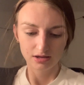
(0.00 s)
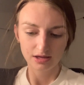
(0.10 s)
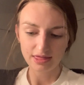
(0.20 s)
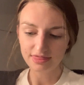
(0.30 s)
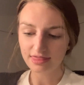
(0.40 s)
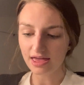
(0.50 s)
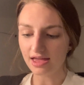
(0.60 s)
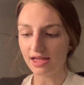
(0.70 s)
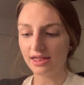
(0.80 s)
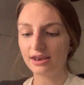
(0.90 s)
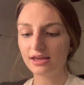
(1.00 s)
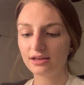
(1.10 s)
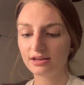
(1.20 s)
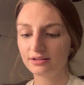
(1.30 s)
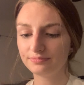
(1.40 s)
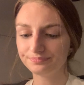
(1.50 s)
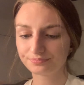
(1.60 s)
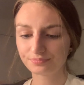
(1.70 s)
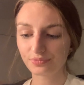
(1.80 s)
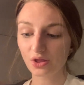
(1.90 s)
And then
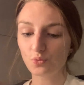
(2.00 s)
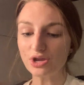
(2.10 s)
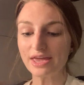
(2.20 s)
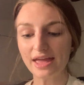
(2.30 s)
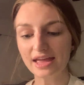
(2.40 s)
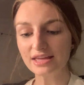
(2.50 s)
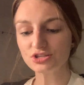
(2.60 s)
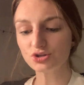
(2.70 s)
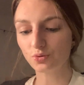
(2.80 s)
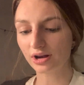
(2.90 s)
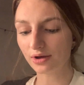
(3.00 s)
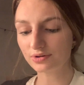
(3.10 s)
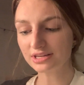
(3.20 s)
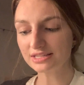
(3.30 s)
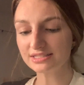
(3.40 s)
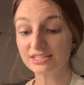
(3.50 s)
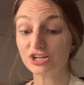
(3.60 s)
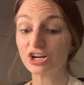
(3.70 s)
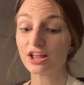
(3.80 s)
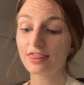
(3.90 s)
we get into what I would
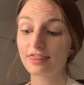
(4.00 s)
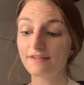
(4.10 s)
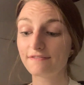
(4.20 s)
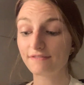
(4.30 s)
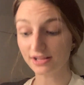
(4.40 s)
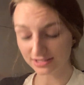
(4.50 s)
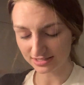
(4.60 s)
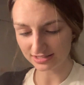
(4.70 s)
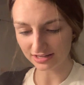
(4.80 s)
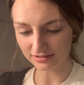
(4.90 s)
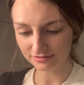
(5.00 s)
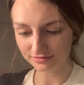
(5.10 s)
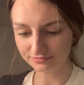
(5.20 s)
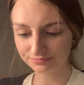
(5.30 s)
consider the fun stuff.